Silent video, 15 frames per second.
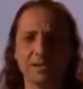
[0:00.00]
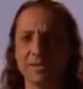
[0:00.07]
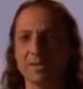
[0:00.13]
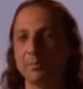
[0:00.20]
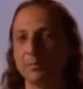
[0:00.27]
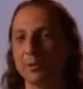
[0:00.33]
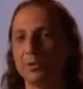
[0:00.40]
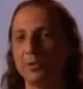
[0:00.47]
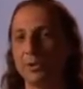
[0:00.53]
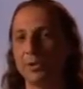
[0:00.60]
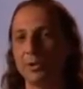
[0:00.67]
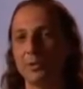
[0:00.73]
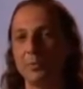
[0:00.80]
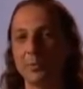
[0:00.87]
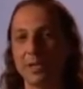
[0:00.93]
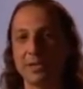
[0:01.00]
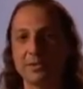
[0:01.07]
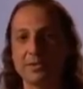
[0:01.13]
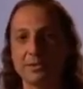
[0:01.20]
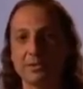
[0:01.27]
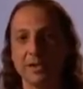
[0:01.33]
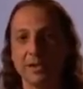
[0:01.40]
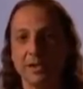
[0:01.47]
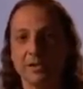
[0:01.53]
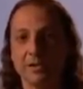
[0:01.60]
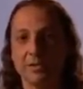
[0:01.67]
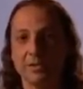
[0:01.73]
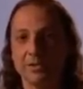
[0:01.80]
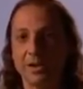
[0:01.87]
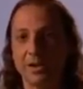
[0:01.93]
really simple terms as
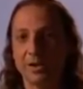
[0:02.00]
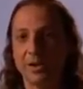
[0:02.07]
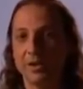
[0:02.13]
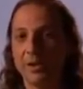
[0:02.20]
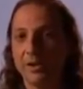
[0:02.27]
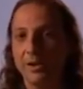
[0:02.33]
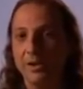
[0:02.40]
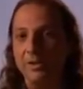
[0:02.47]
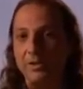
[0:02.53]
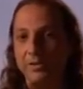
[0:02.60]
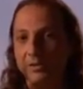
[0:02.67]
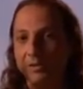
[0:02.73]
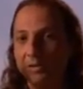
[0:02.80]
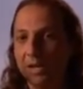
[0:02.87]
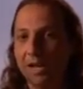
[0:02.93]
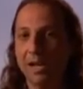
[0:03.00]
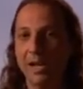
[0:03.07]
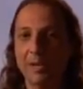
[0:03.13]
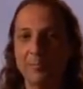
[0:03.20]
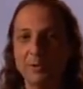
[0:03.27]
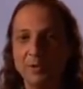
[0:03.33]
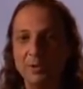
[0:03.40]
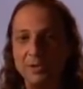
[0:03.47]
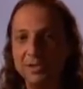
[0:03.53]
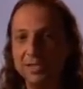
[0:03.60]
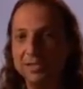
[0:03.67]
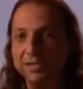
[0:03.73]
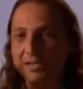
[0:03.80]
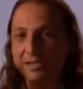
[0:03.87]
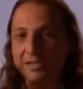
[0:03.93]
the time or the
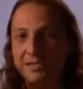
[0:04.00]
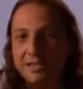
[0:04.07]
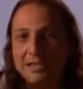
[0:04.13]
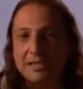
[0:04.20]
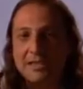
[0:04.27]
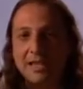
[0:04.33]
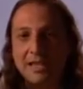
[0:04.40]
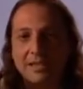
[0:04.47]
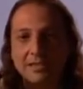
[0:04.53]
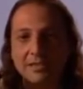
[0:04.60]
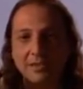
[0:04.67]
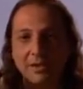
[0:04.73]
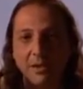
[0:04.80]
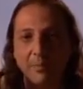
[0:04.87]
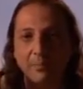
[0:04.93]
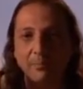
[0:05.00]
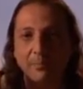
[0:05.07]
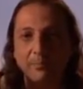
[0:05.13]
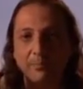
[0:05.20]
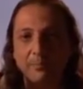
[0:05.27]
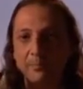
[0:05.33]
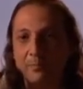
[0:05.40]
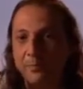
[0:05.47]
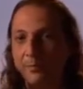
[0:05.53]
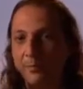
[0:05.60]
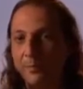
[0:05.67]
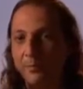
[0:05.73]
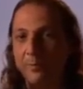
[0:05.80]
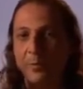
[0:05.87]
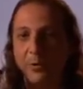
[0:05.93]
distance it takes a
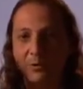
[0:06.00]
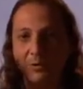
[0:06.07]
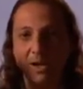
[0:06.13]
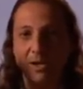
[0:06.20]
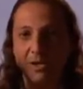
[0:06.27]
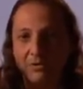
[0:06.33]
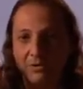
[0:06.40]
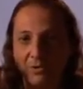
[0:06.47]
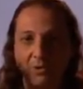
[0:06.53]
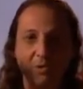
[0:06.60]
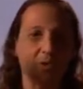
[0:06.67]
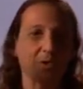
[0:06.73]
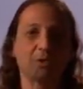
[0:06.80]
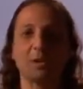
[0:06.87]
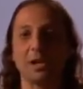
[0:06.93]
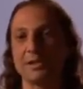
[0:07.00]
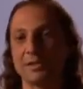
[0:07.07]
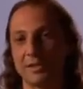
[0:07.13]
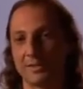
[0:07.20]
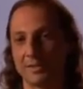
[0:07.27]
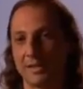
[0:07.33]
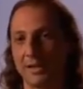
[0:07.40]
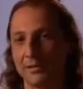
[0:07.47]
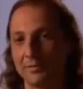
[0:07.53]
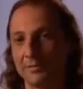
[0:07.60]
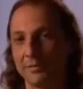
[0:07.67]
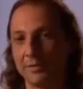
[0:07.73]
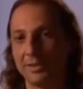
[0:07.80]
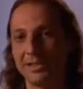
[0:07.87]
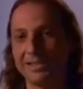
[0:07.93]
photon to go across itself.
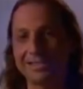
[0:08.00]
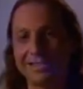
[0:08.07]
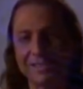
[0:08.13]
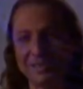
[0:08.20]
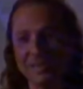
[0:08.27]
It's